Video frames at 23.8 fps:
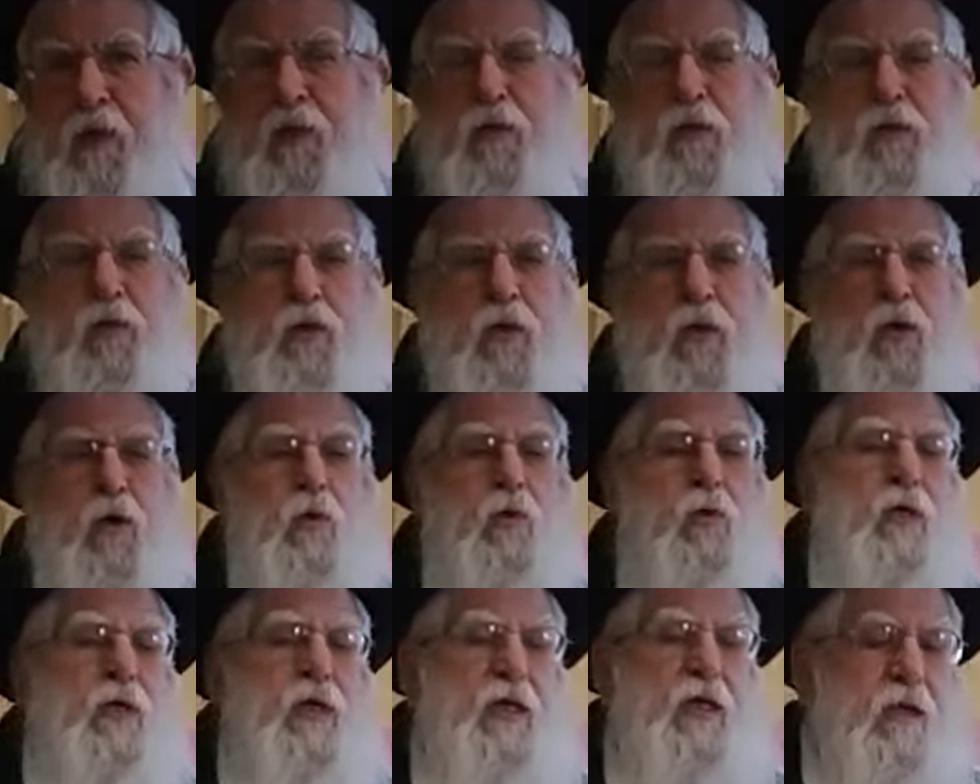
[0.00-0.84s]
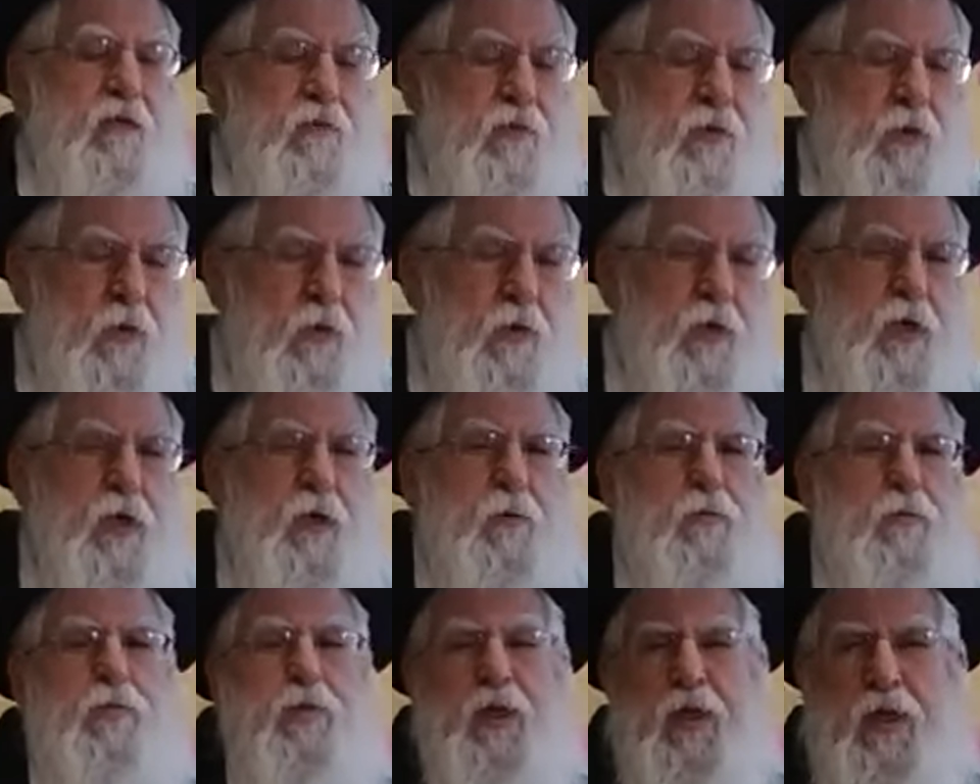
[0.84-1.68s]
So if there
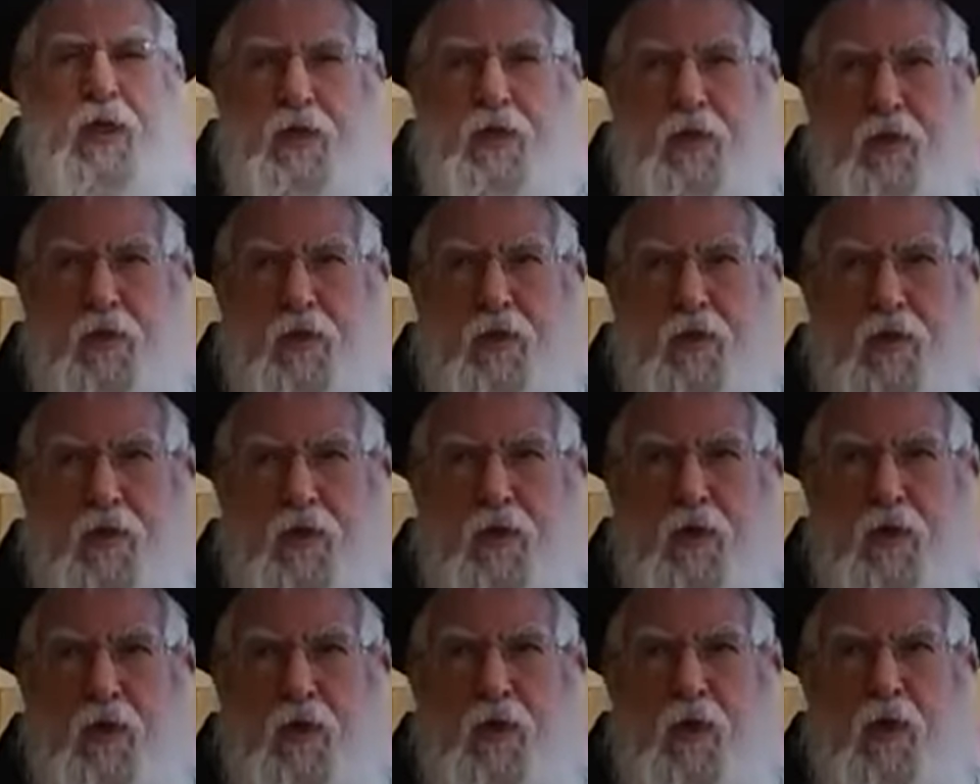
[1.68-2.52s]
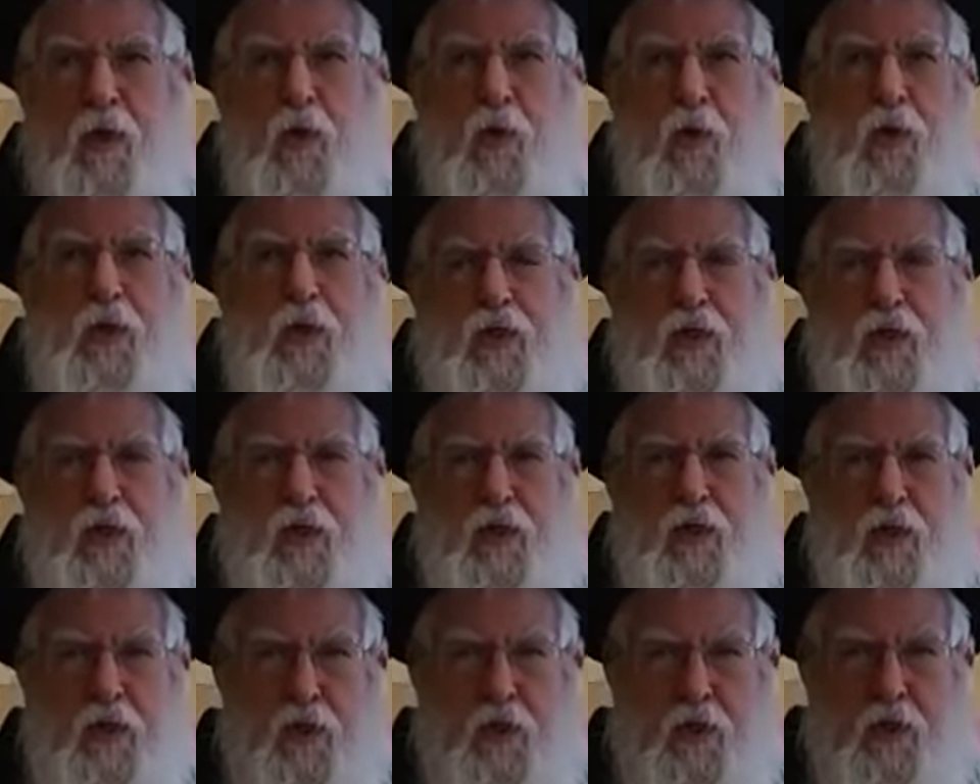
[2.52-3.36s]
are places where
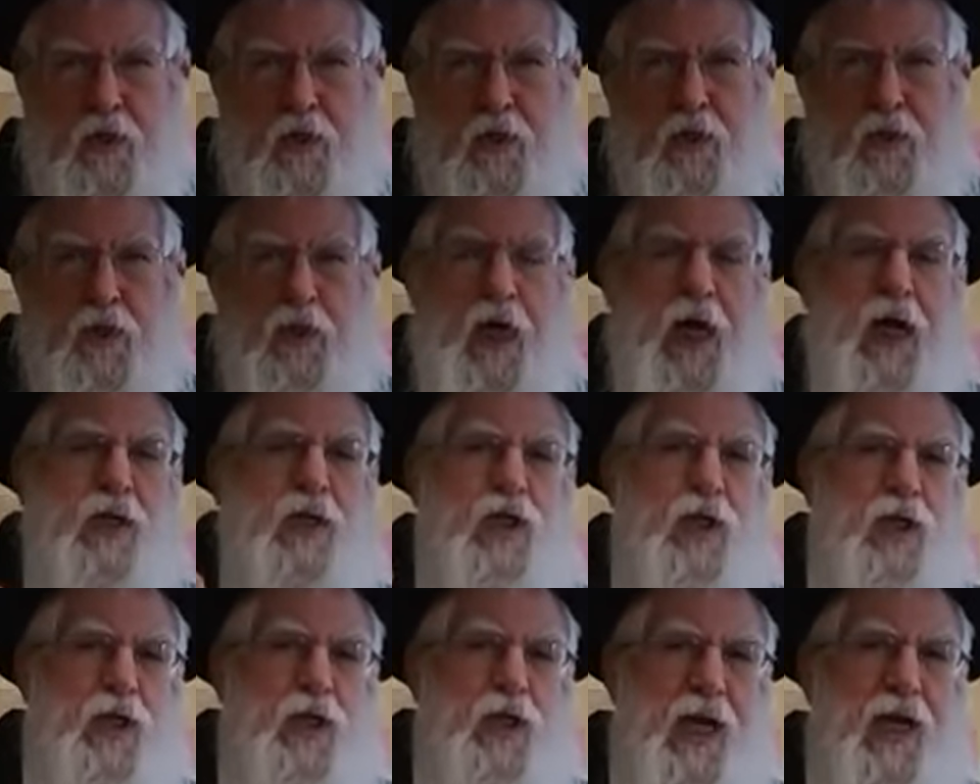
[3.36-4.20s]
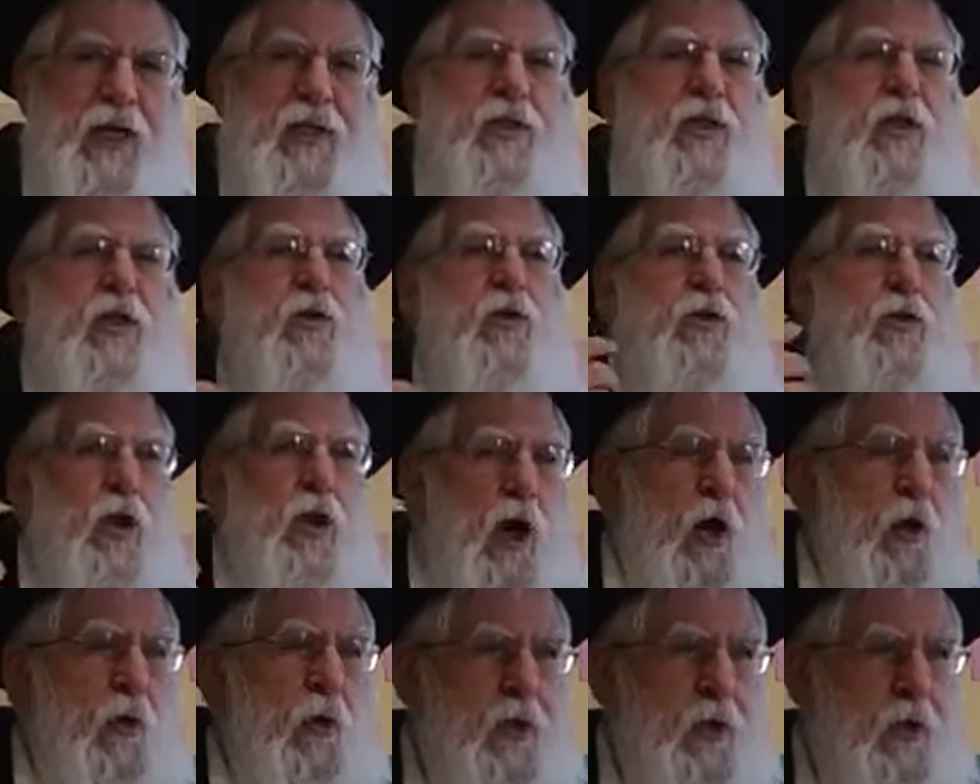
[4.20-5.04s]
the Ashkenazic
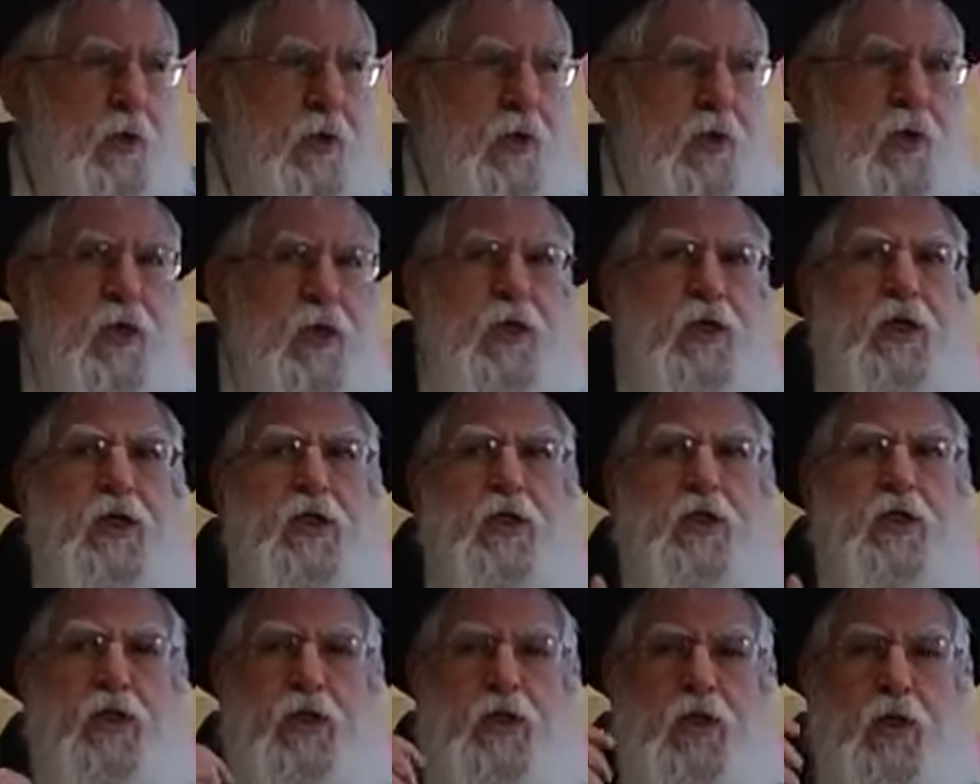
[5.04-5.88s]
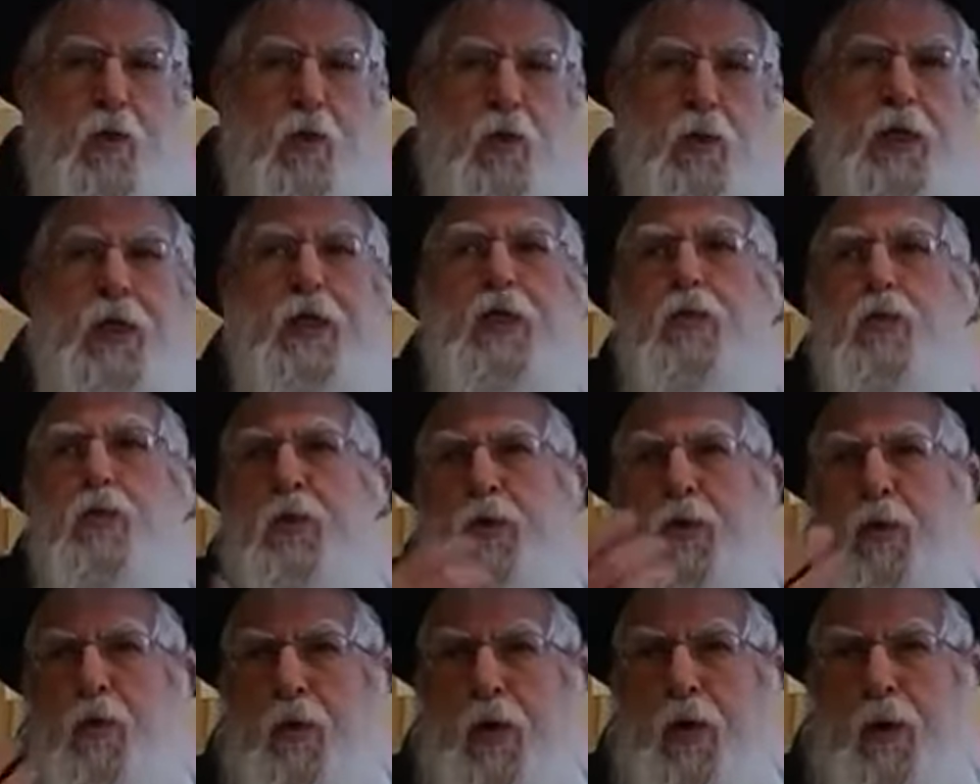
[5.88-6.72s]
authority disagrees
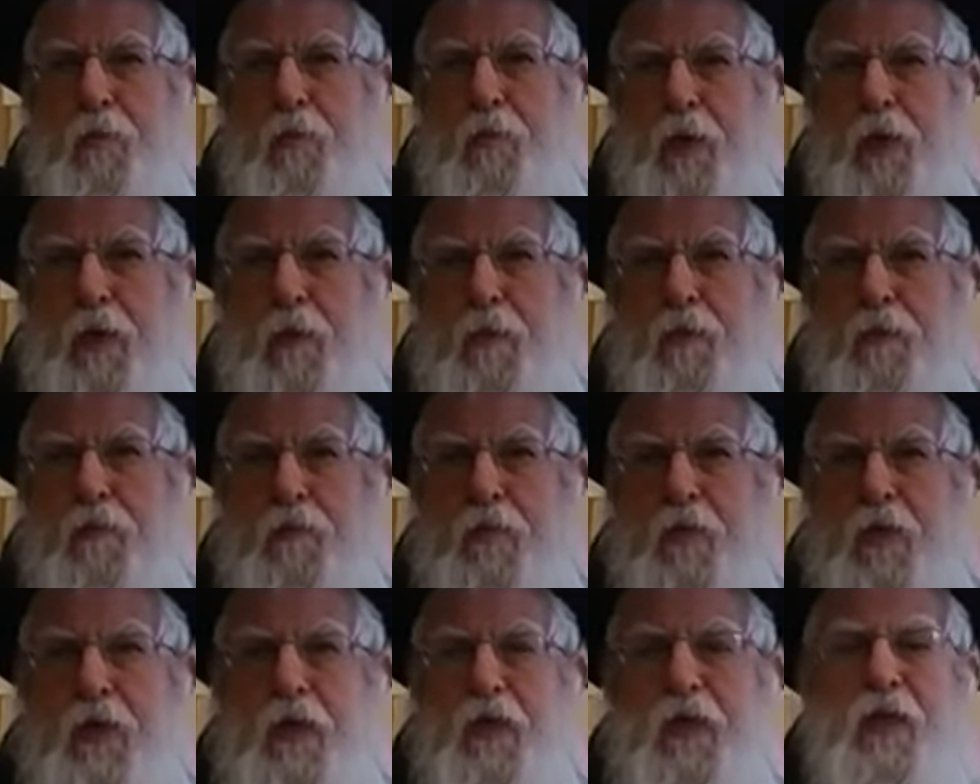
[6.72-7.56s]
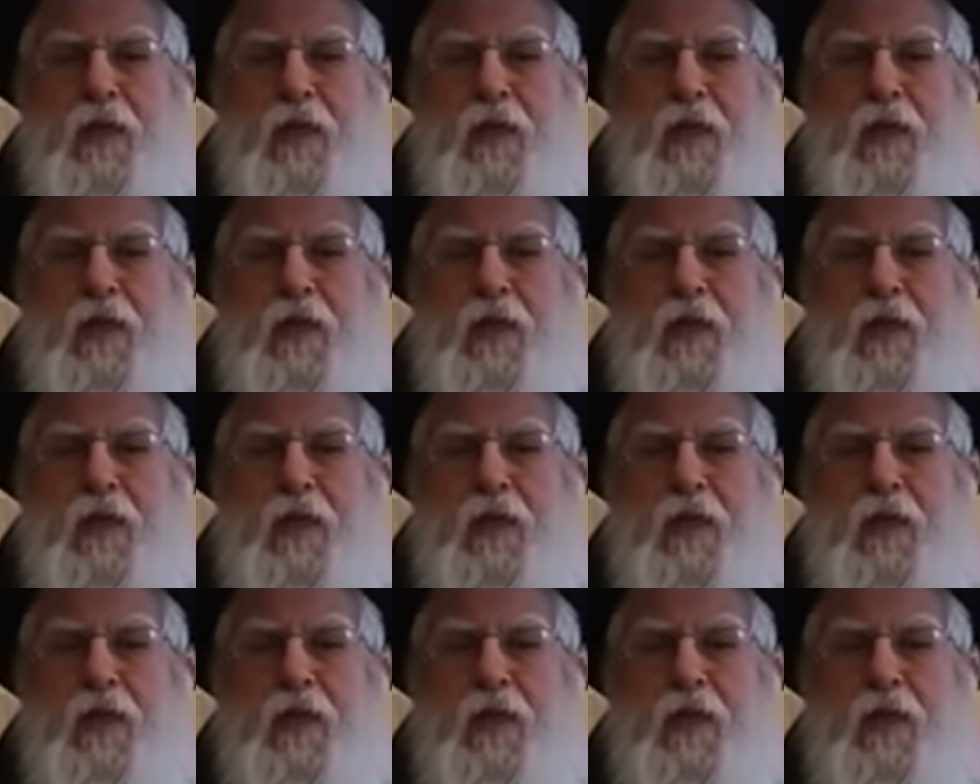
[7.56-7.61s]
with the Rambam,